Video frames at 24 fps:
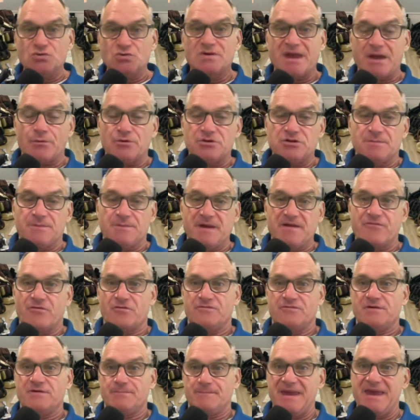get what you pay for.
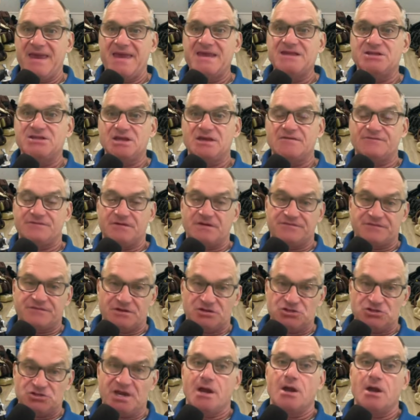If you pay, if, if the
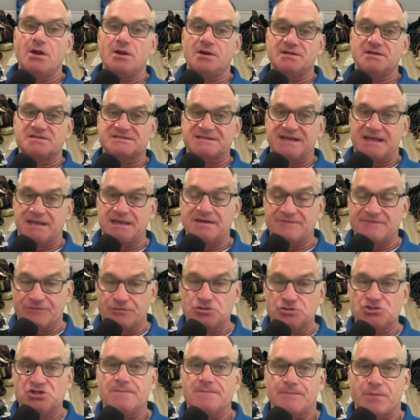chair is selling for
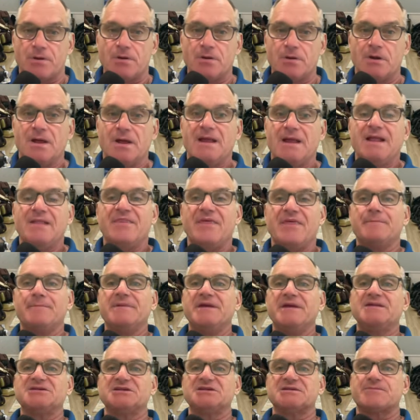cheaper, that
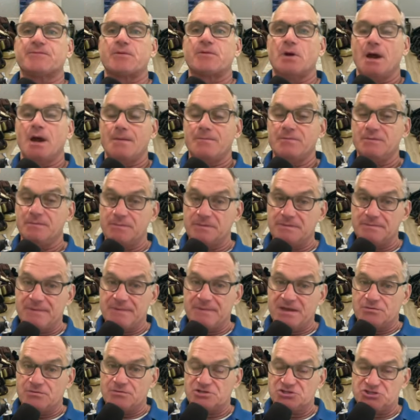means it's probably
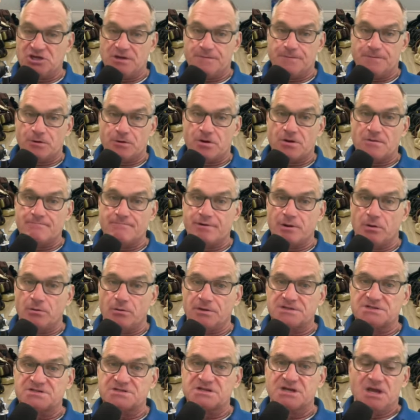made with cheaper
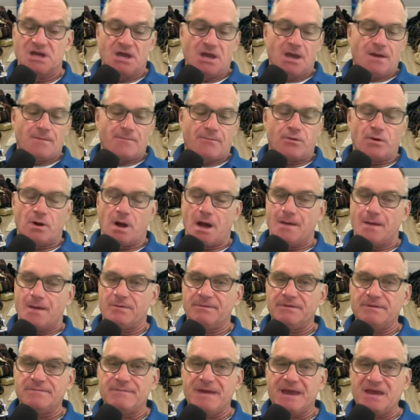components,
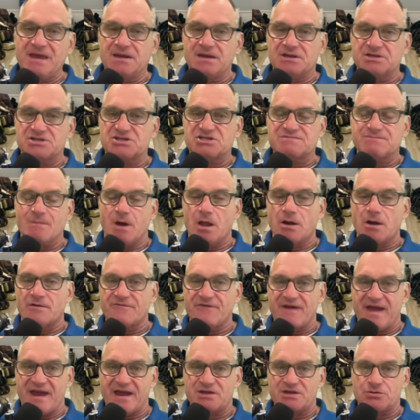probably made in a smaller
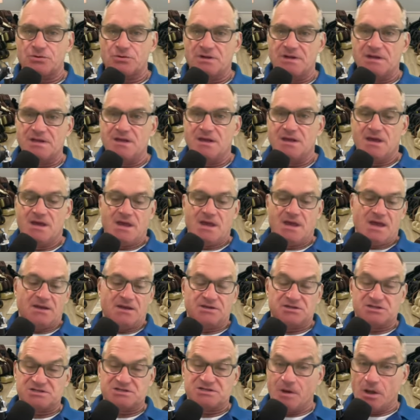factory. And
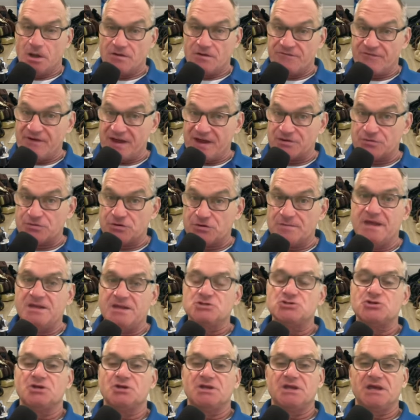a smaller factory means
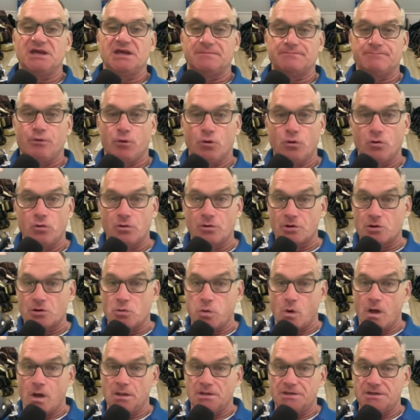you're going to get poorer
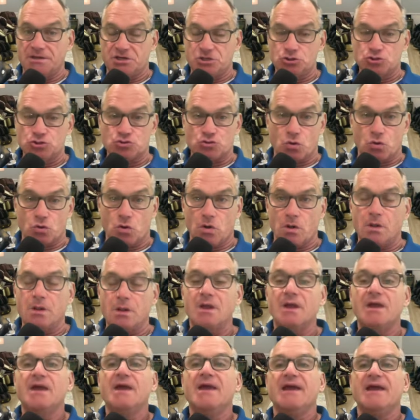quality control
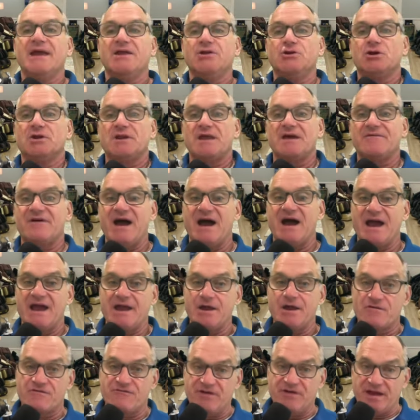and you're going to have a
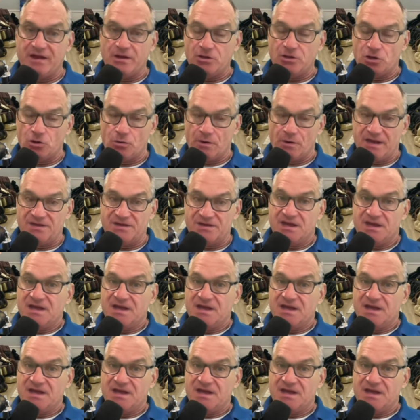higher failure rate.